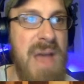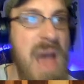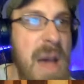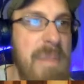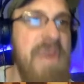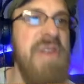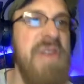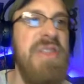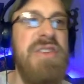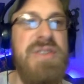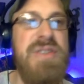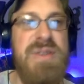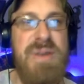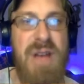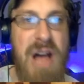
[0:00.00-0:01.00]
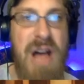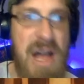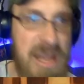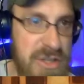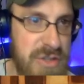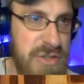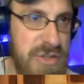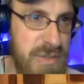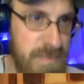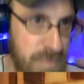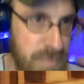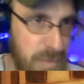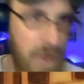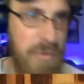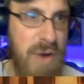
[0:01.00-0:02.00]
But I think this
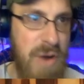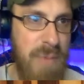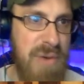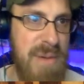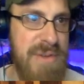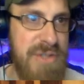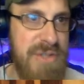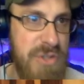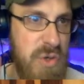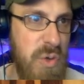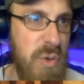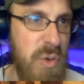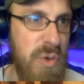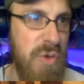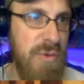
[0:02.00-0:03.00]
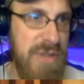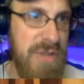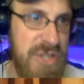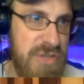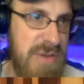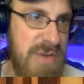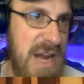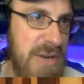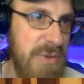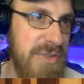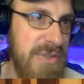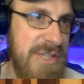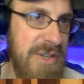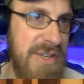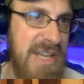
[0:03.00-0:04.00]
overall premise is cool. Religious radicals
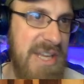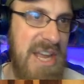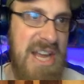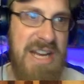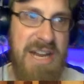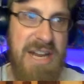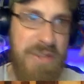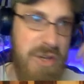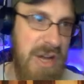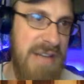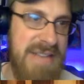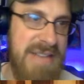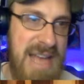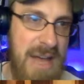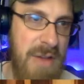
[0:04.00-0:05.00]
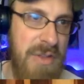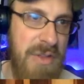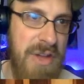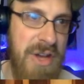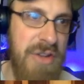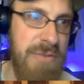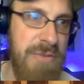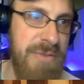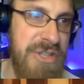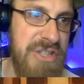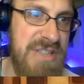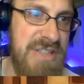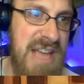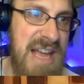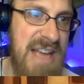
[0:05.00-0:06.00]
killed the king, and they have to go hunt down the
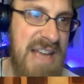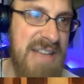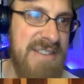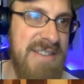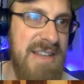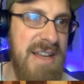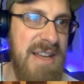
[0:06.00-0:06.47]
regicides.